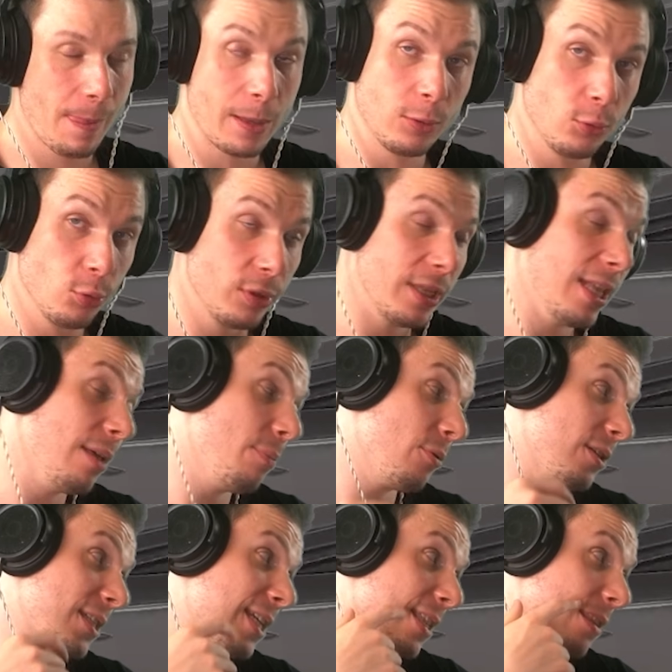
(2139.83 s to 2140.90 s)
Good teleport
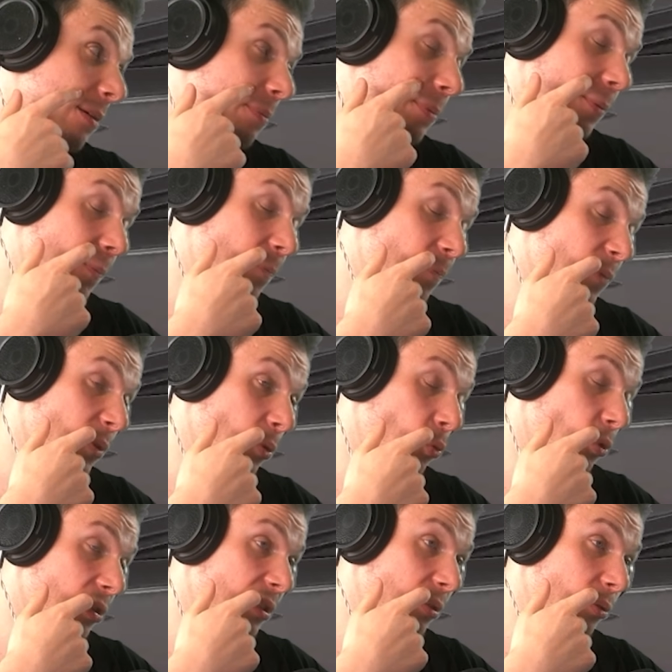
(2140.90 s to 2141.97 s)
setup.
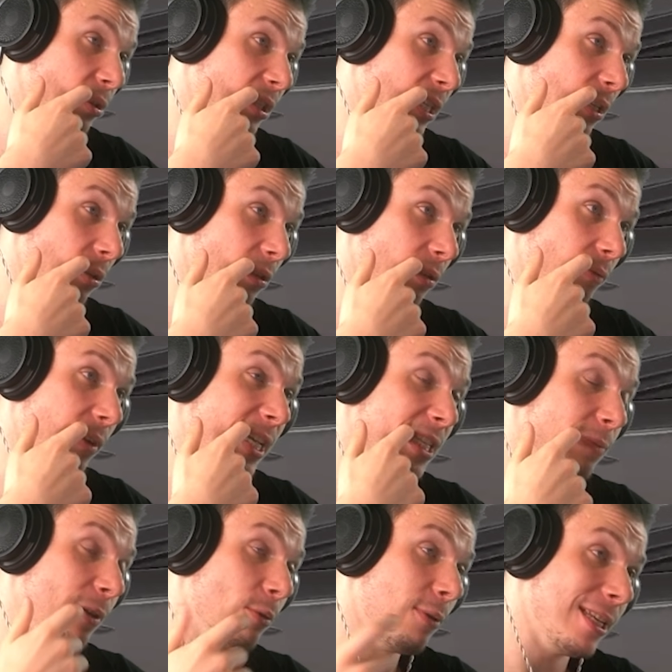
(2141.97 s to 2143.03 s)
Good kill on the raise,
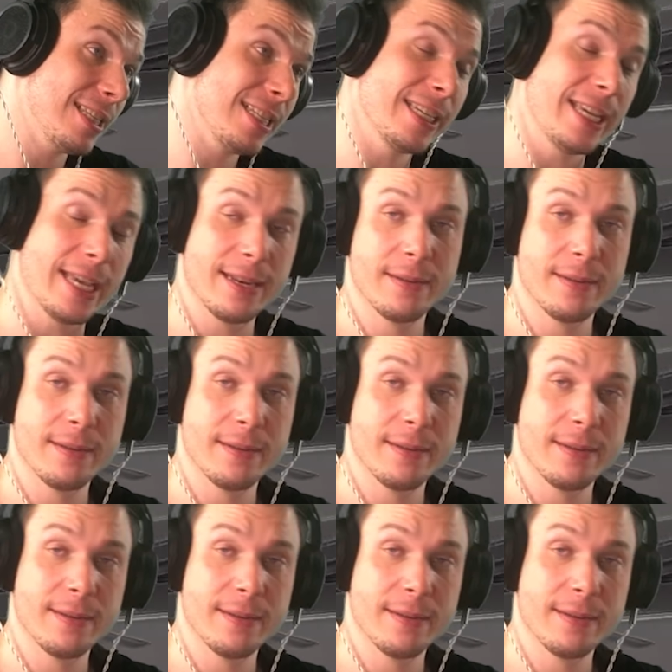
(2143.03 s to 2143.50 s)
but once again,